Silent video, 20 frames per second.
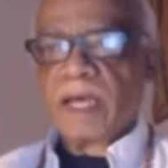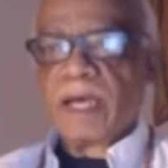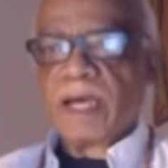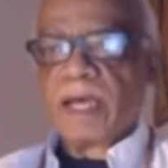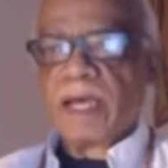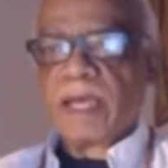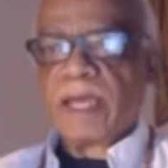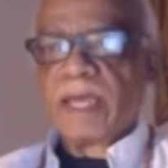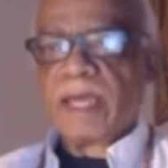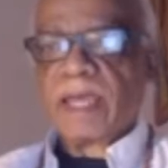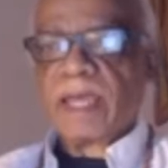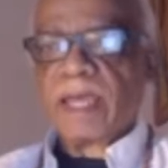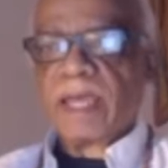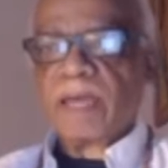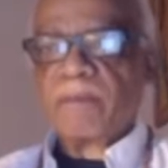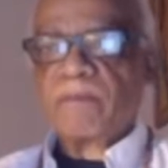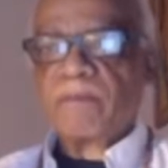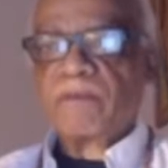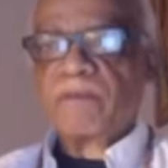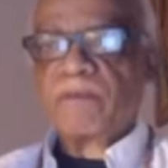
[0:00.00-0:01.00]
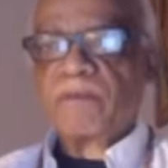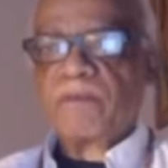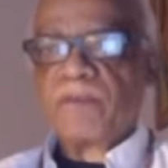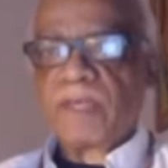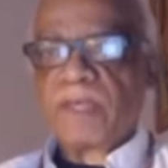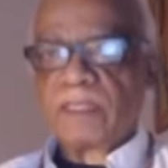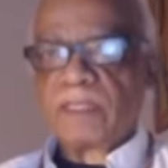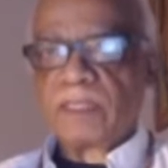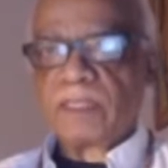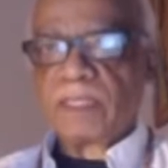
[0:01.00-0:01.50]
I am
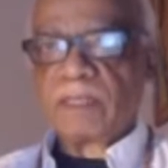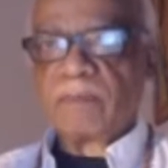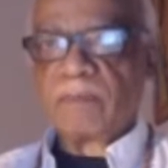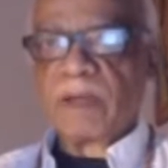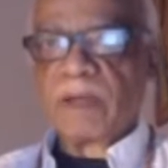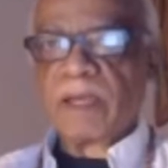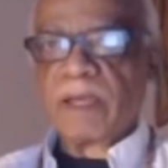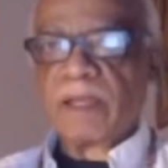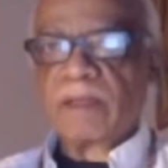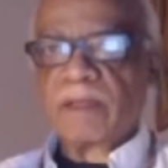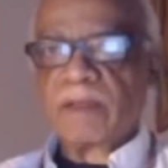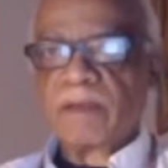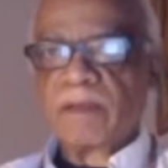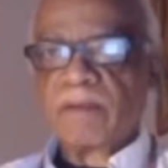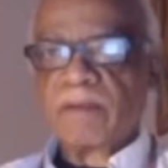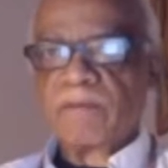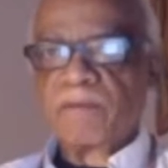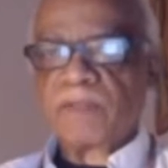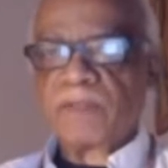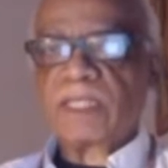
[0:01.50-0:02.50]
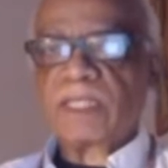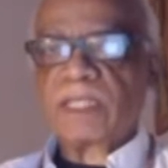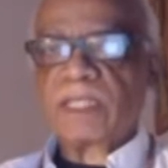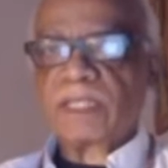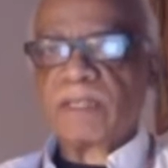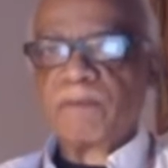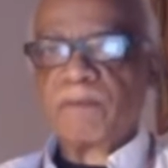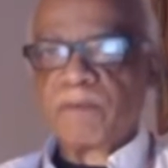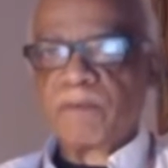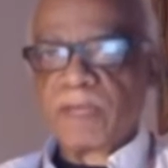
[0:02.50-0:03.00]
physically
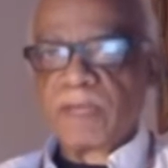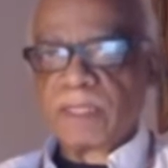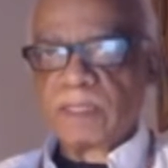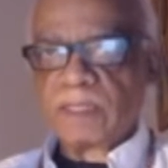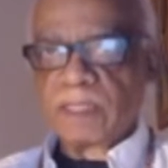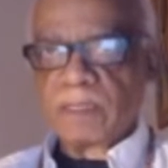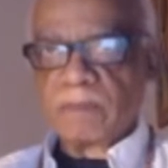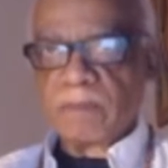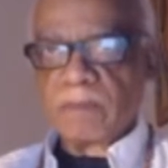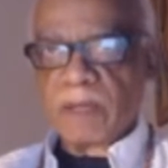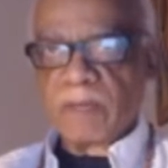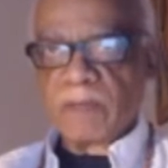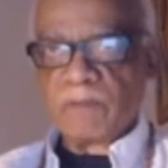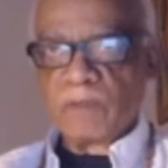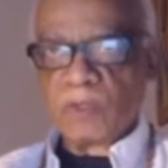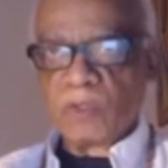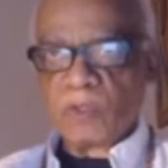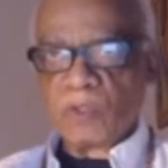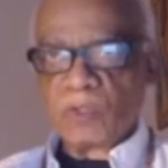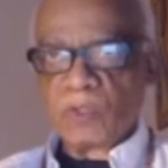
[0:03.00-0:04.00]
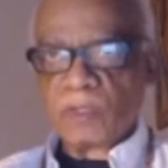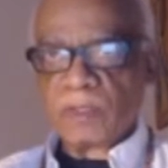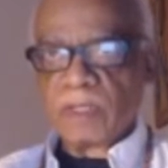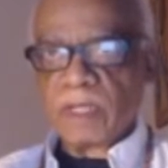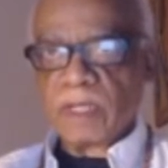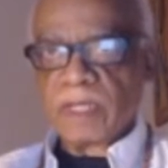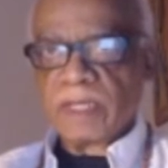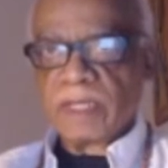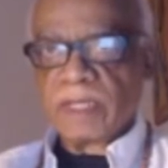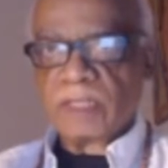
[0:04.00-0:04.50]
facing my future,
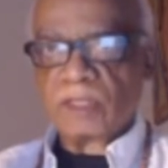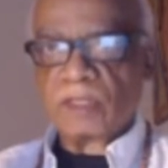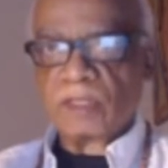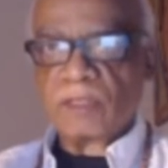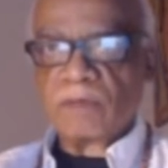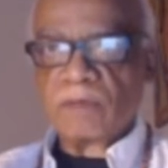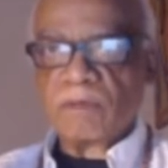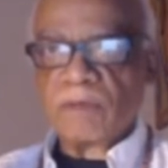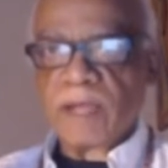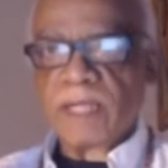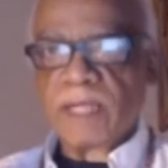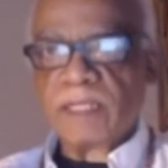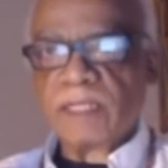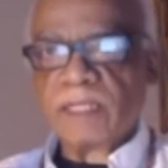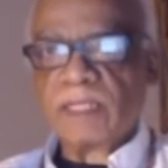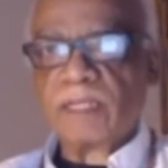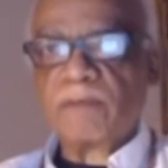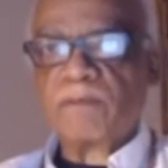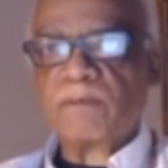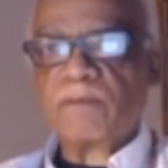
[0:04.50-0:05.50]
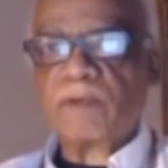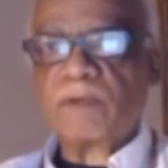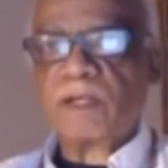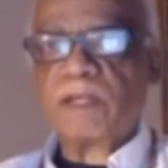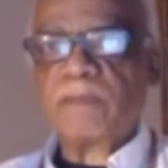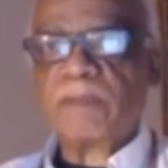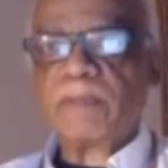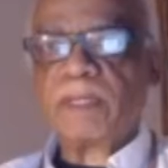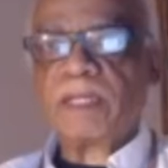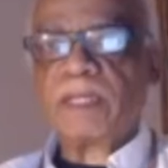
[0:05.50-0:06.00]
it's directly in
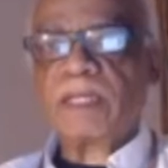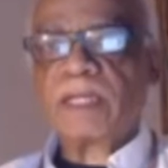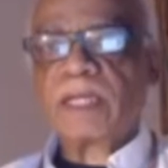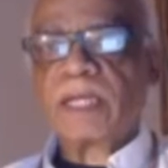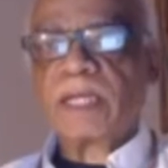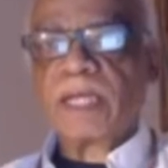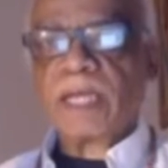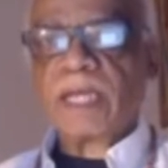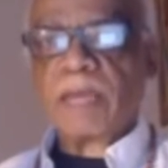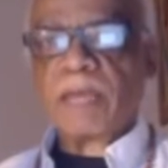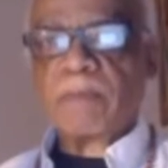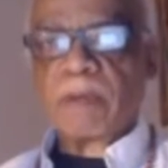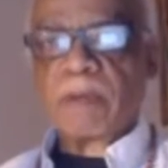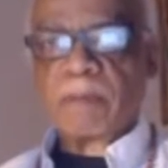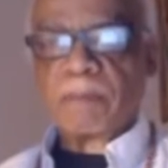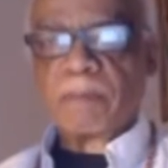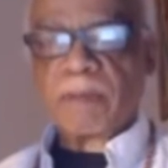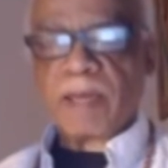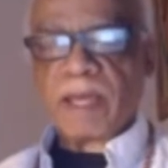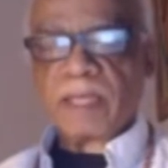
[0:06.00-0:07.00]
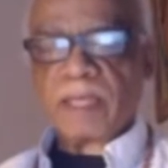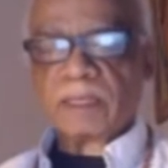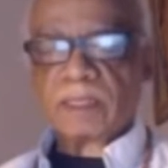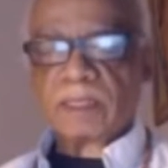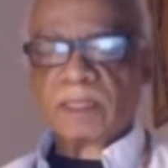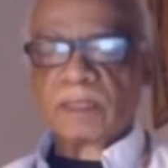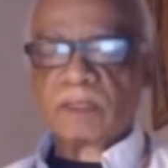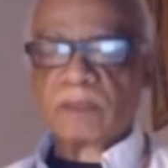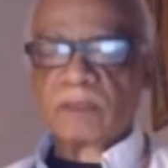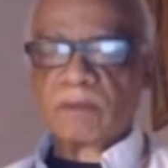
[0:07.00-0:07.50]
front of me, and my
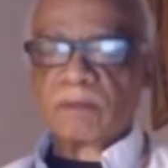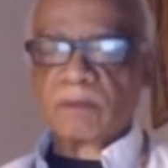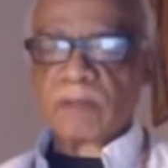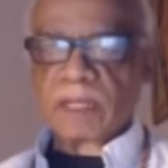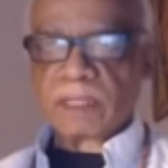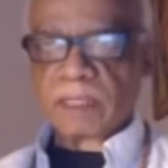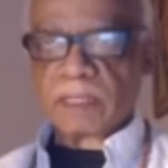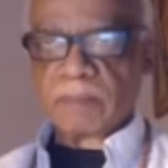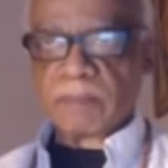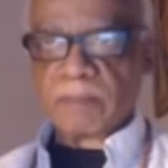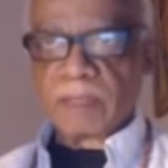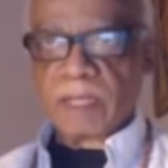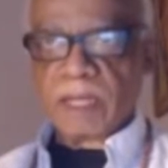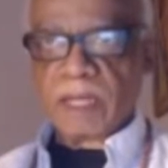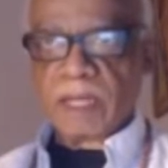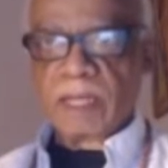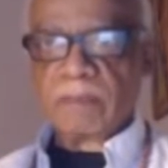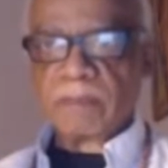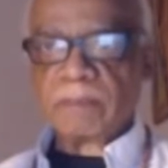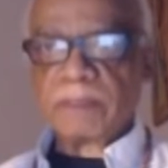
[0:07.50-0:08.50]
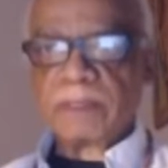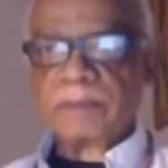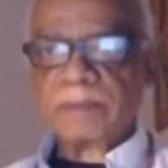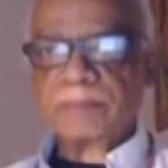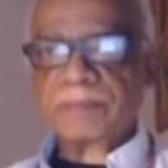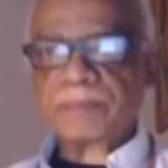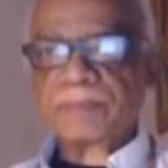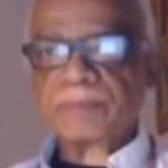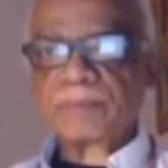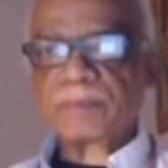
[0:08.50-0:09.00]
past is directly behind me.
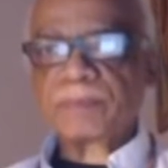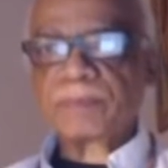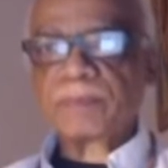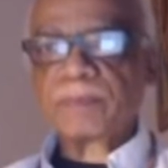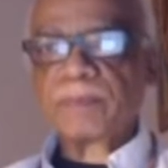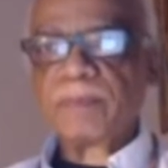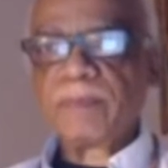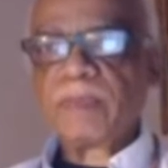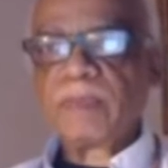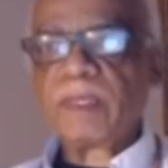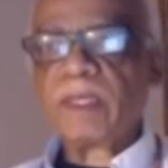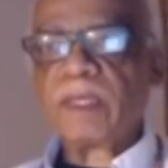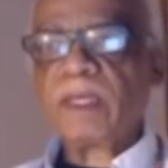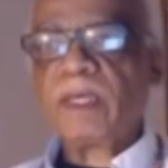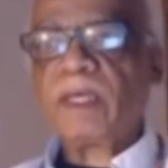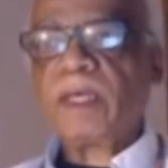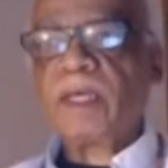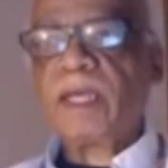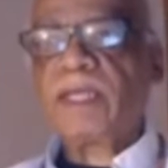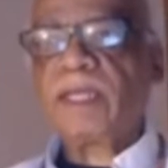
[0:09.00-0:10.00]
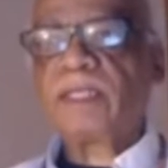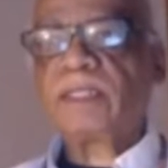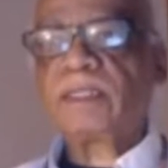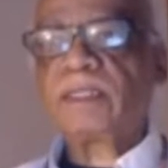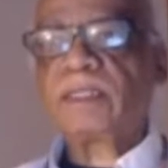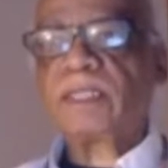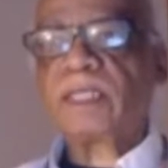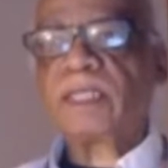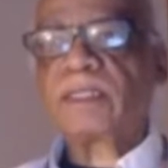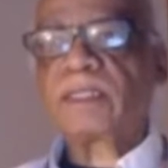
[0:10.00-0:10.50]
And in a
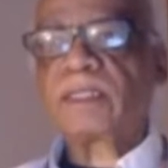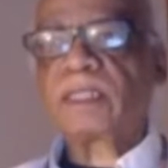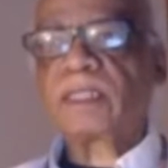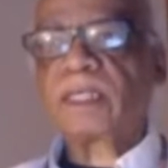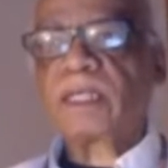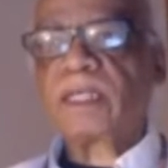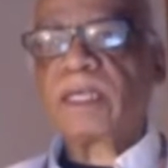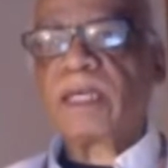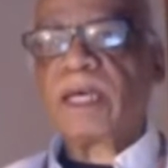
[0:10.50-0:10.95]
sense,